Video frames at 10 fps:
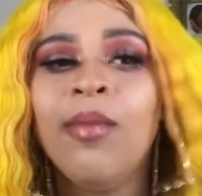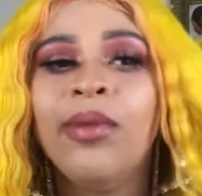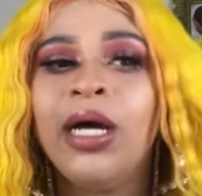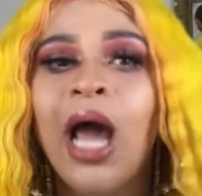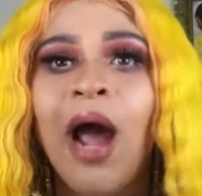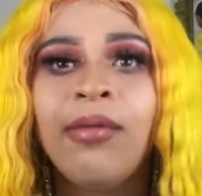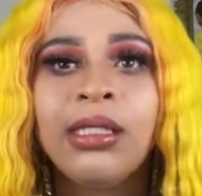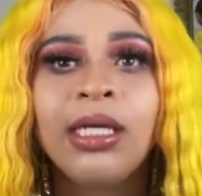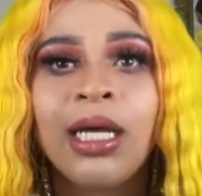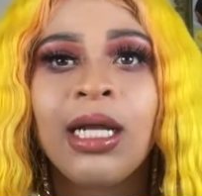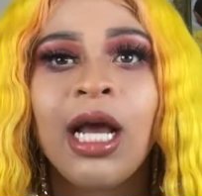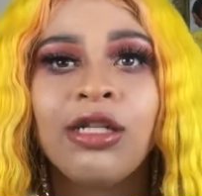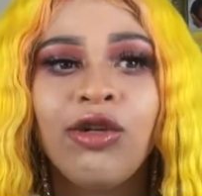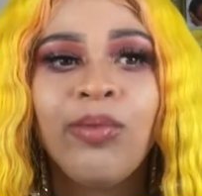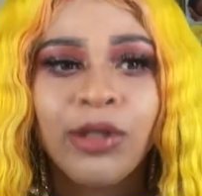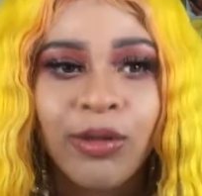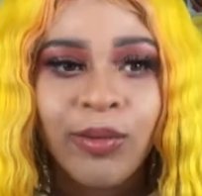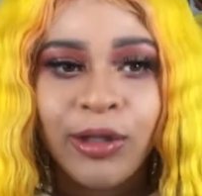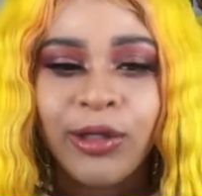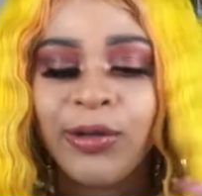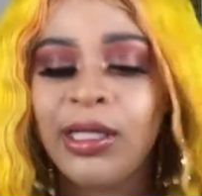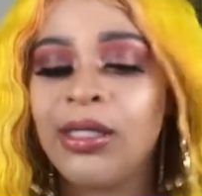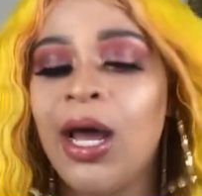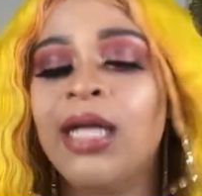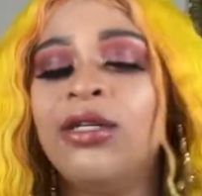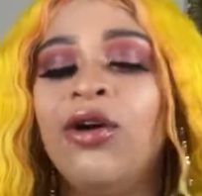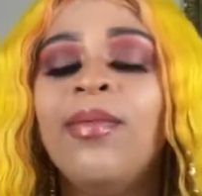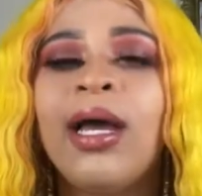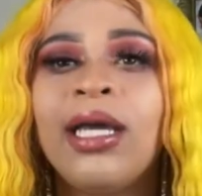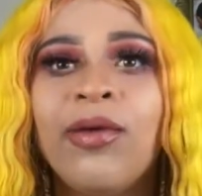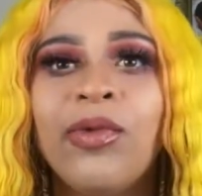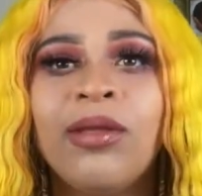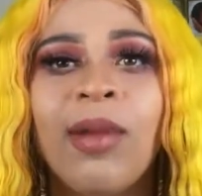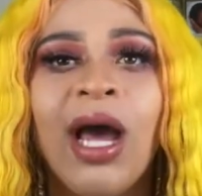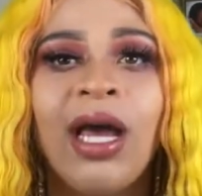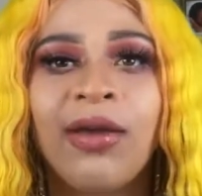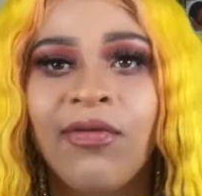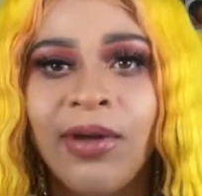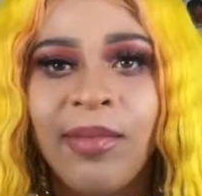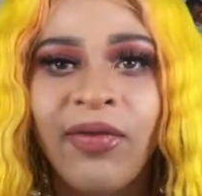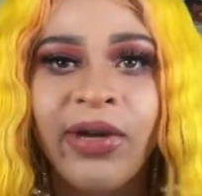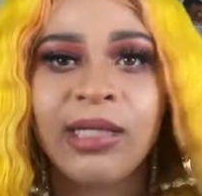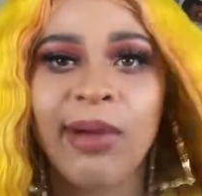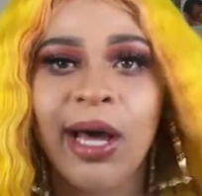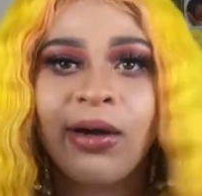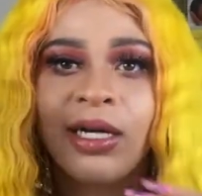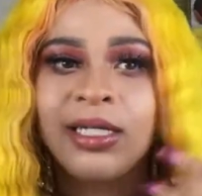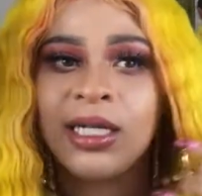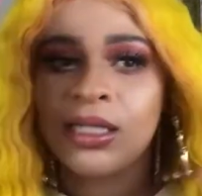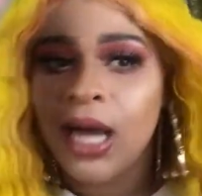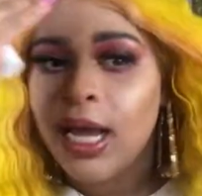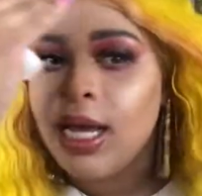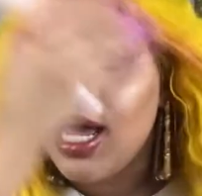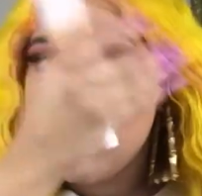But I was looking like super dewy, so I had to go back in with my Fit Me face powder and just like